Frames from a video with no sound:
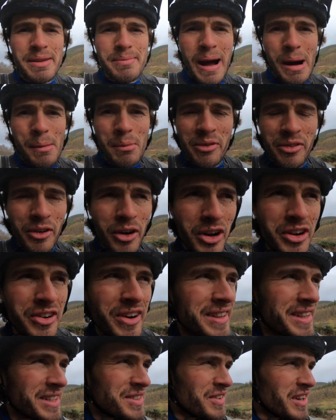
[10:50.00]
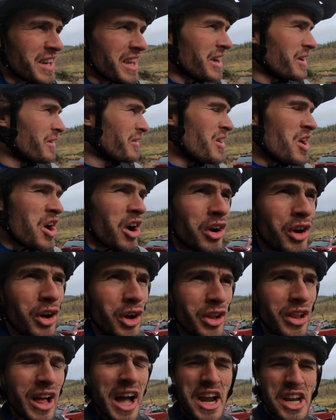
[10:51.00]
about before I create this video are
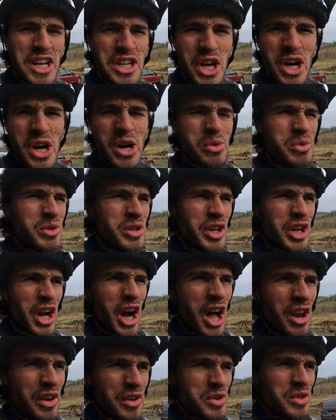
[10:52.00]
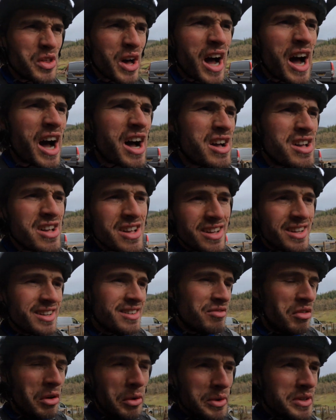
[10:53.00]
all like, no, you can't do that,
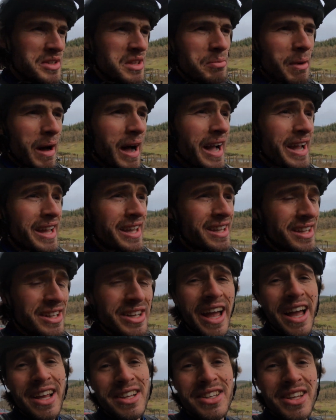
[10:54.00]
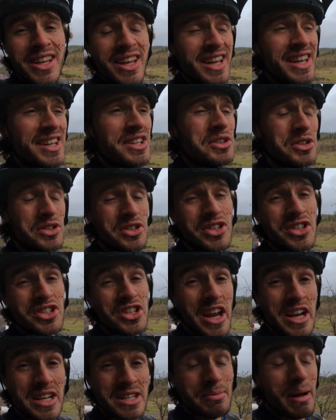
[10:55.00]
ruins the bike. And yes, it does
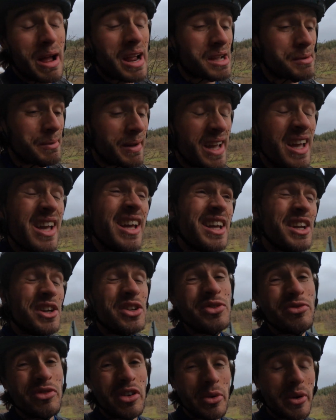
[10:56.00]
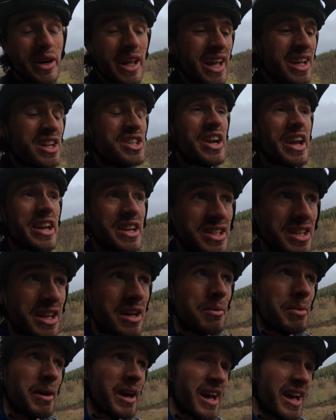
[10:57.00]
change the bike a bit. It doesn't ruin it, changes it
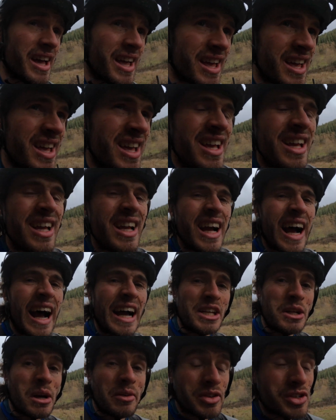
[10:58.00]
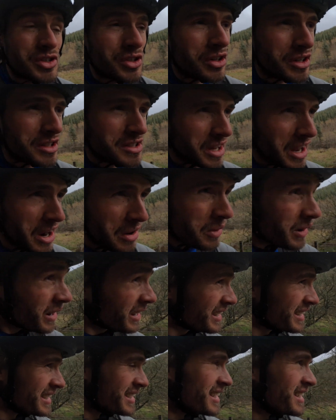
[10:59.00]
a bit. I do have a sore toe.
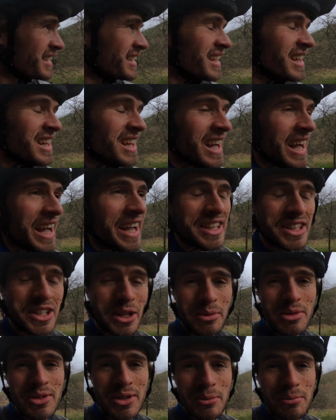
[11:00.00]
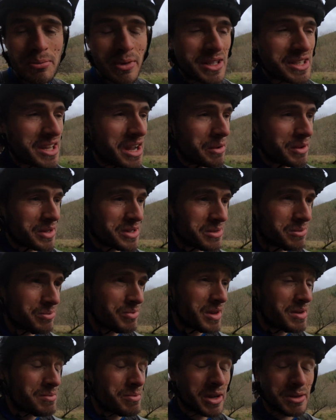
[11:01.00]
I ended up stubbing my toe on
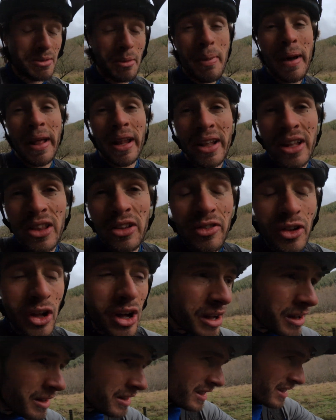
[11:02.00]
something because my pedal hit the floor.